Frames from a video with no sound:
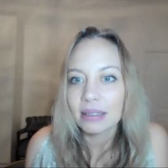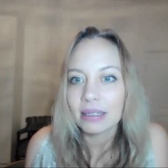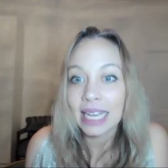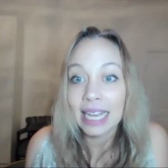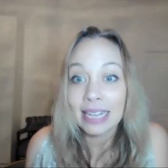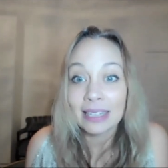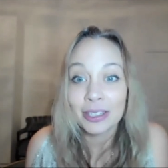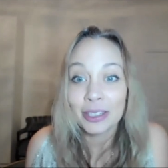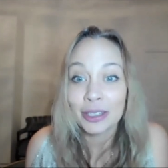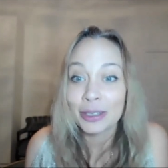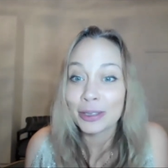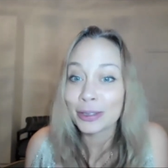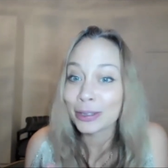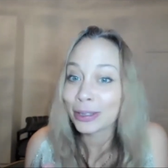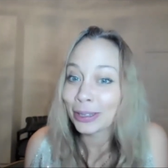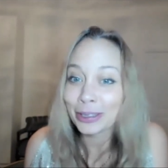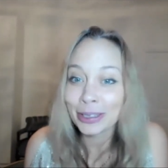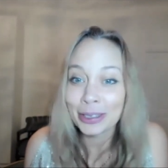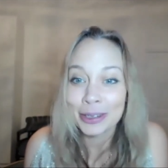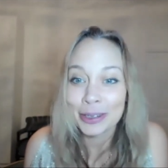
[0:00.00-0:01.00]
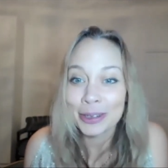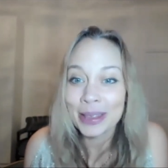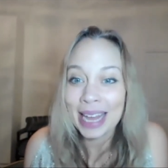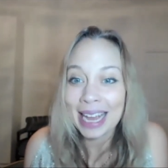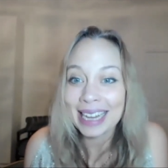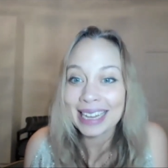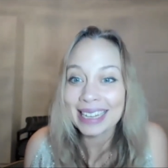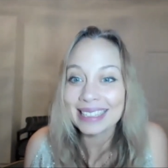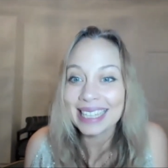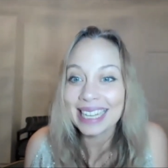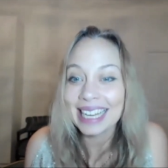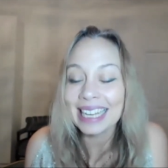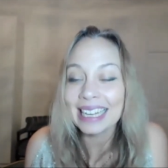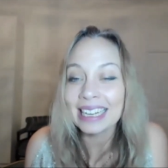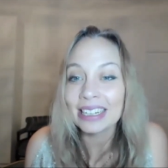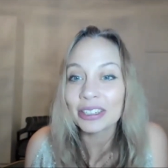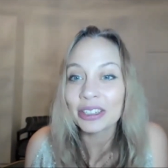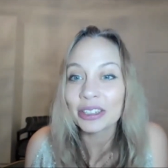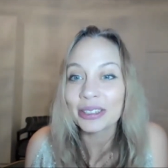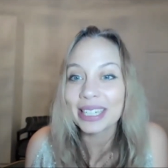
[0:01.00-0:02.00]
Test user, I don't know who that is.
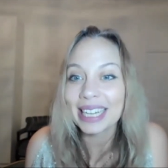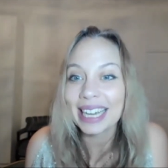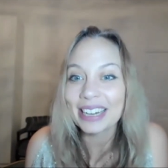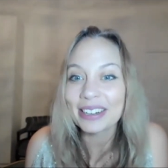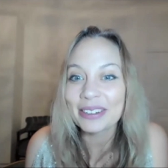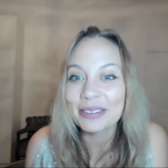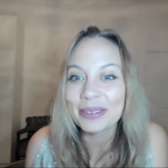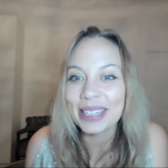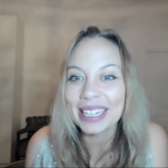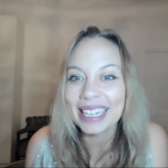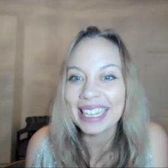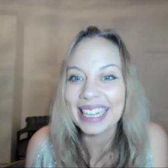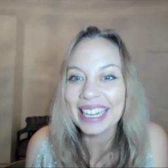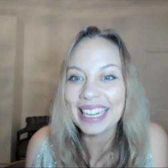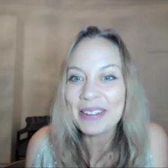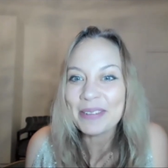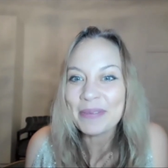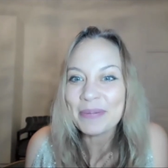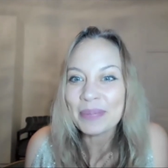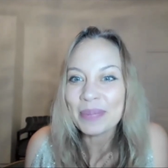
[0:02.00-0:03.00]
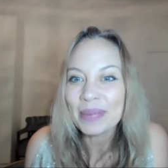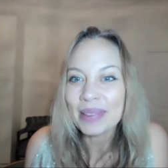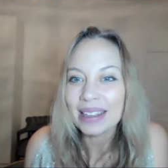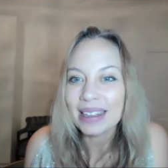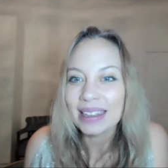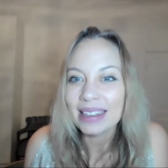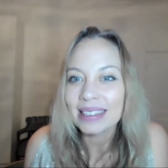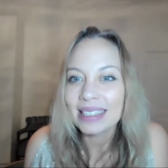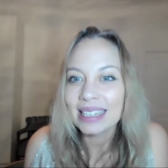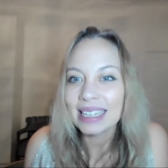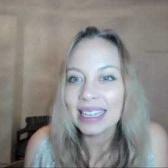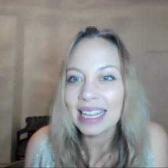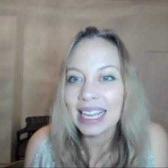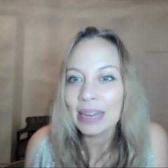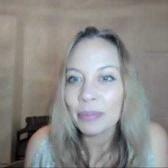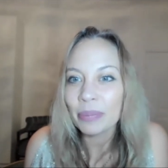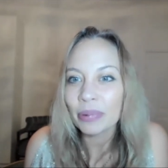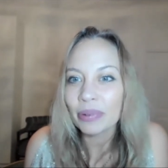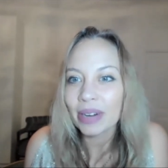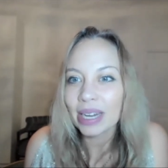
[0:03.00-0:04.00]
Healer, creator, witty.
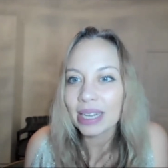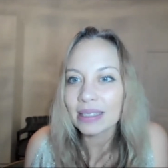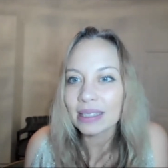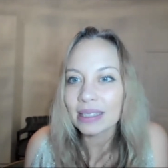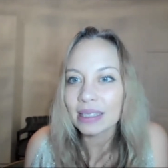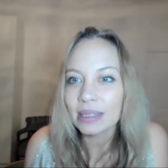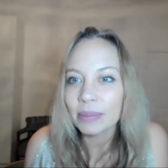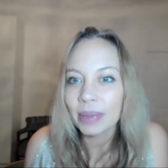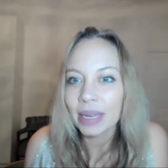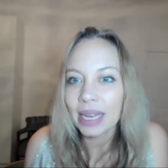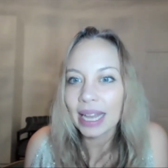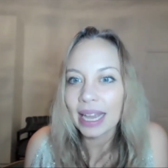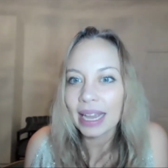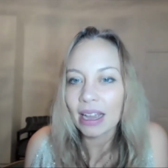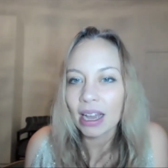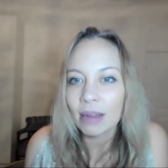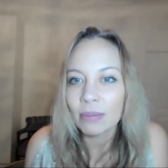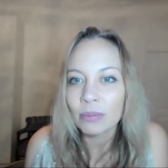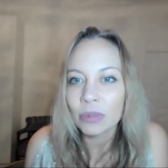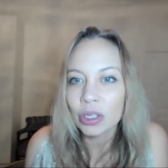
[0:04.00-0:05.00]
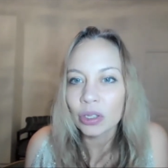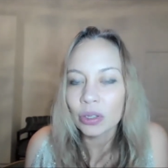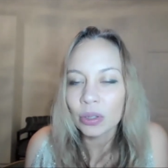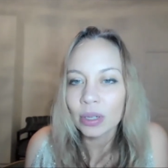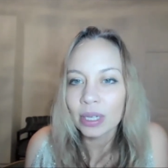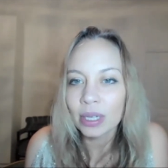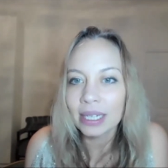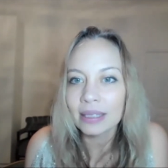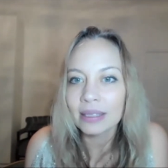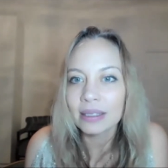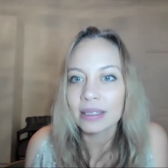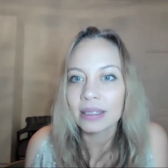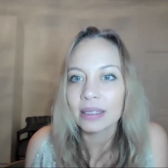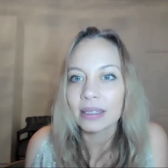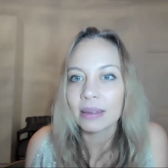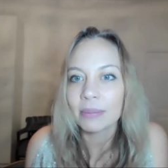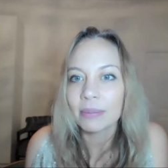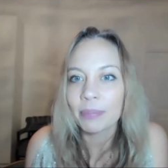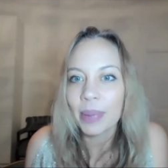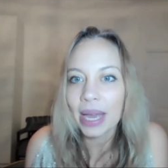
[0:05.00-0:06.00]
Celine, presence, play, I'm choice.
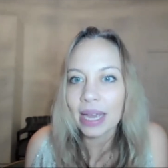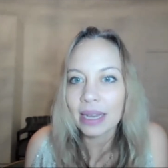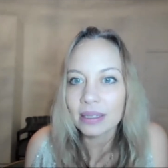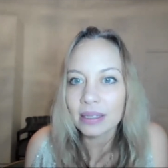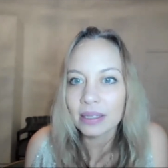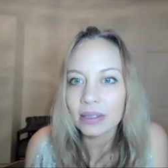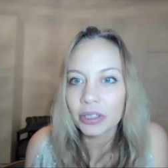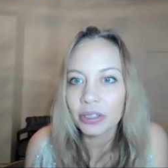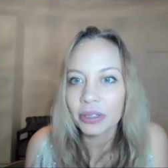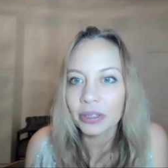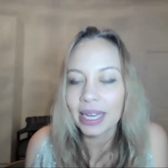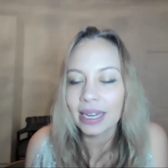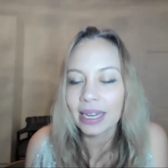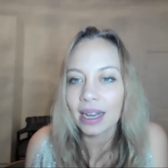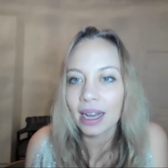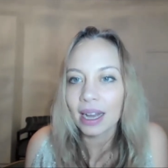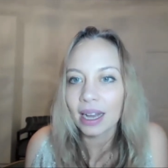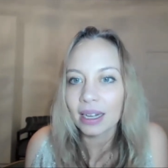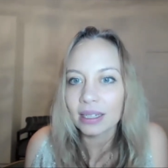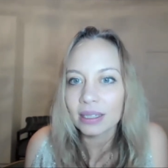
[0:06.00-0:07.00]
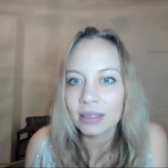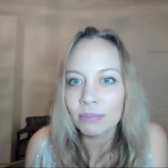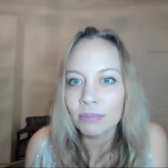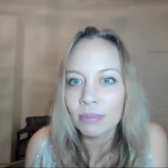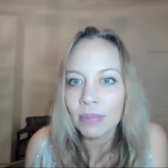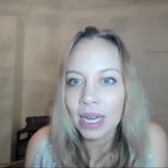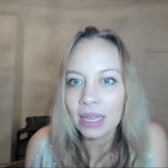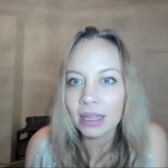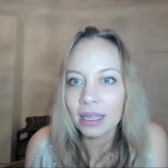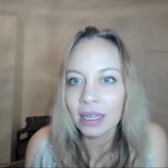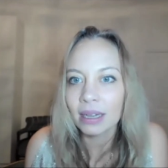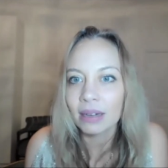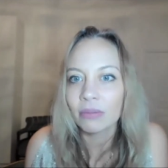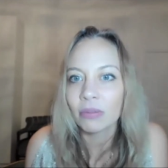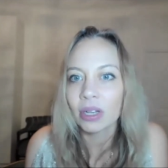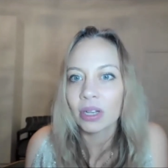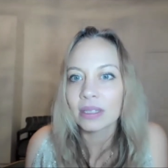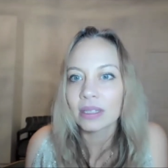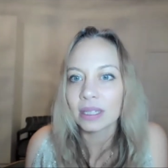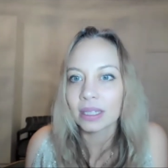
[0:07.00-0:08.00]
Bex is creator, artist, mother.
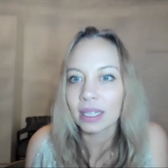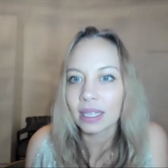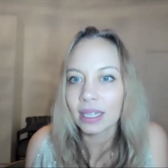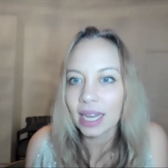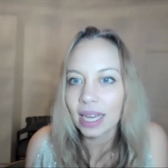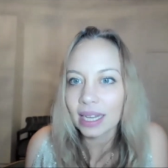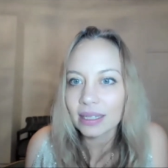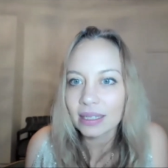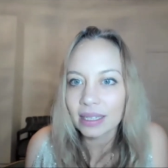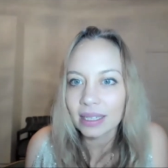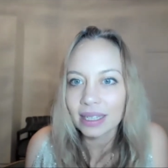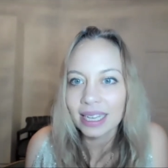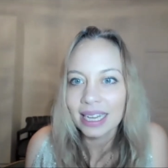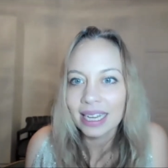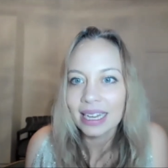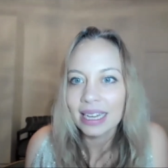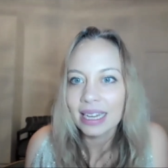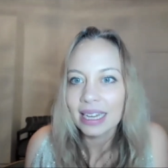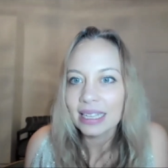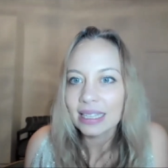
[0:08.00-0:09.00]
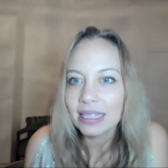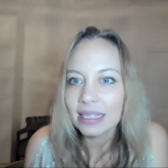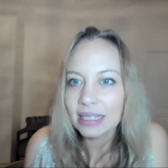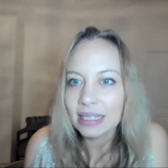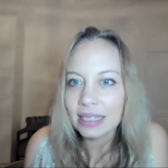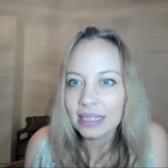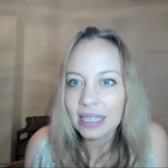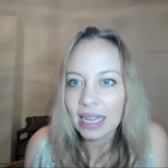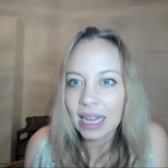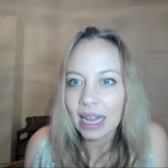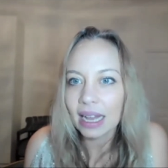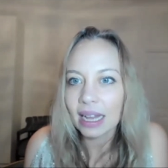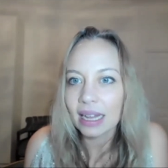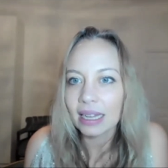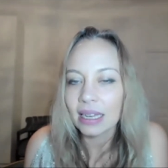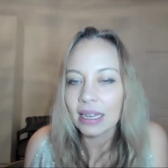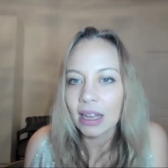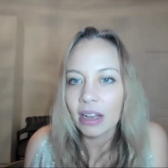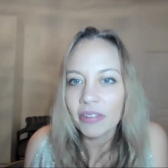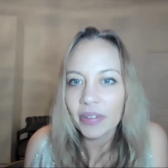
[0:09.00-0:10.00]
Rosalind, connector,
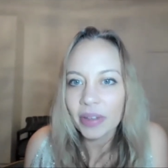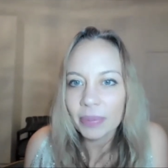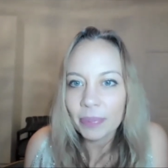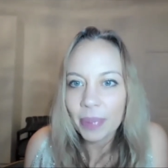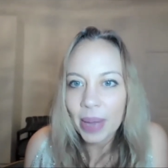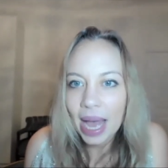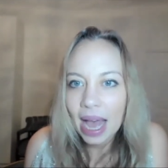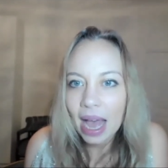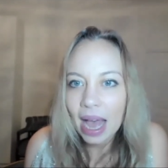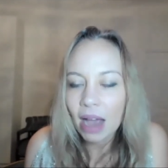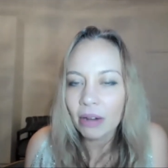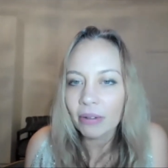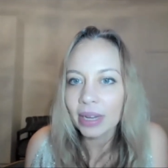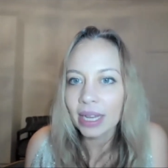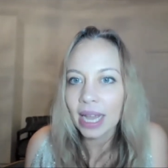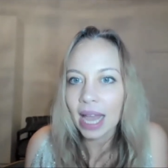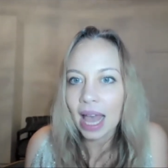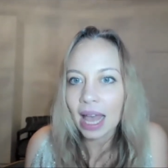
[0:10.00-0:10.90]
love, empowering.